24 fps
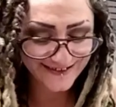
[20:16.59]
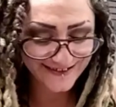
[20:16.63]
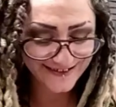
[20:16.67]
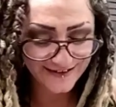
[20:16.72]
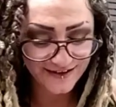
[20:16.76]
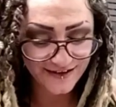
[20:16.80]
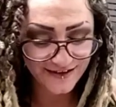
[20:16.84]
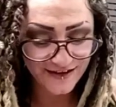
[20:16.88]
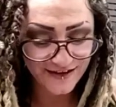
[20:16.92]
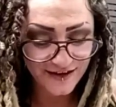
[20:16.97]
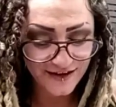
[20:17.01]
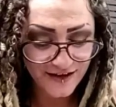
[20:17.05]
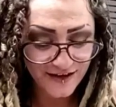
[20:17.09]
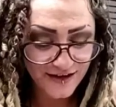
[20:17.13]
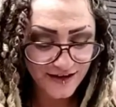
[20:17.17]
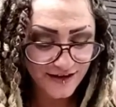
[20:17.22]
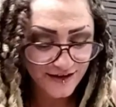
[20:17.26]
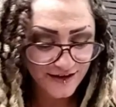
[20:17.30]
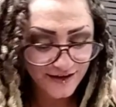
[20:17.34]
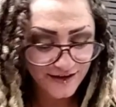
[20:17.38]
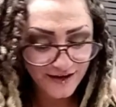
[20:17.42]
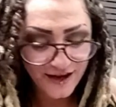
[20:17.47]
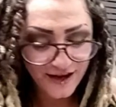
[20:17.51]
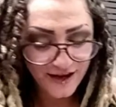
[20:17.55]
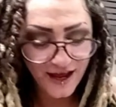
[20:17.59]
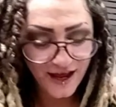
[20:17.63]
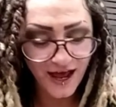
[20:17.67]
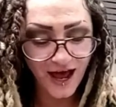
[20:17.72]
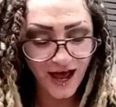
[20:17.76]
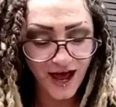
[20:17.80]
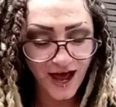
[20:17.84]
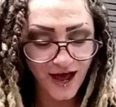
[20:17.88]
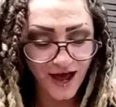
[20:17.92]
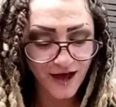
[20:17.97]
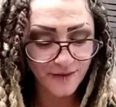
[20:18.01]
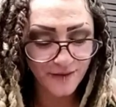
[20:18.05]
How the
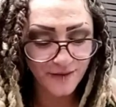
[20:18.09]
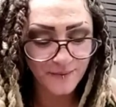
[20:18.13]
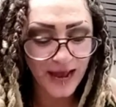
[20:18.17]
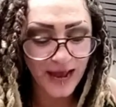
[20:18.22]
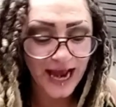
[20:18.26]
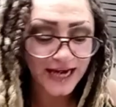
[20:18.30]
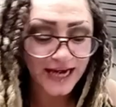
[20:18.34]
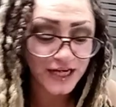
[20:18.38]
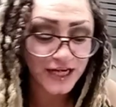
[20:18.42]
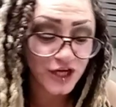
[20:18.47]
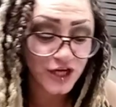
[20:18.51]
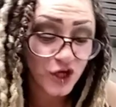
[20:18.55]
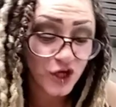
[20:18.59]
fuck did you know?